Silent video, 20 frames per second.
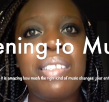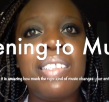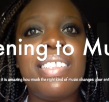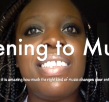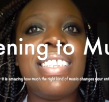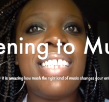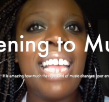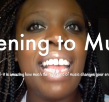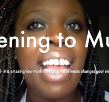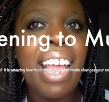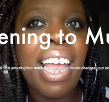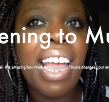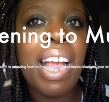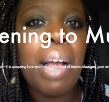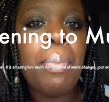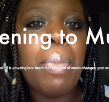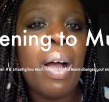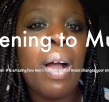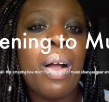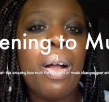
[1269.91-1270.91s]
singing
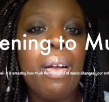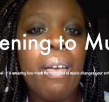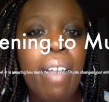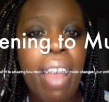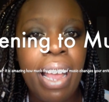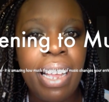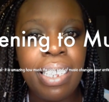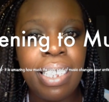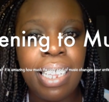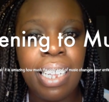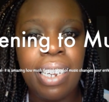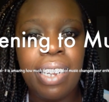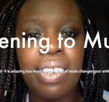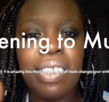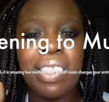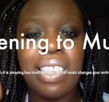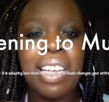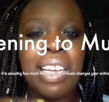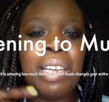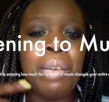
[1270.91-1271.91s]
about Christ, and they're
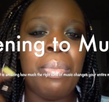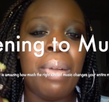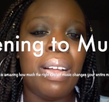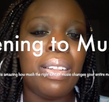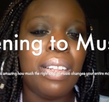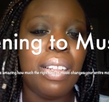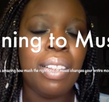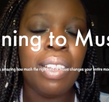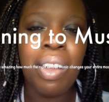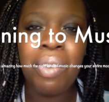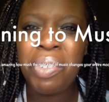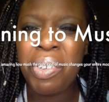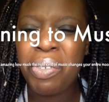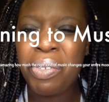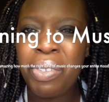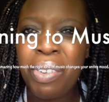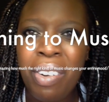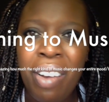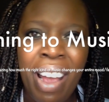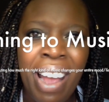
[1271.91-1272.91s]
singing about the love
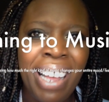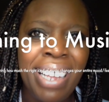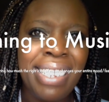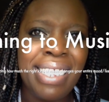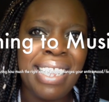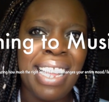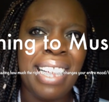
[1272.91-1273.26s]
of Christ.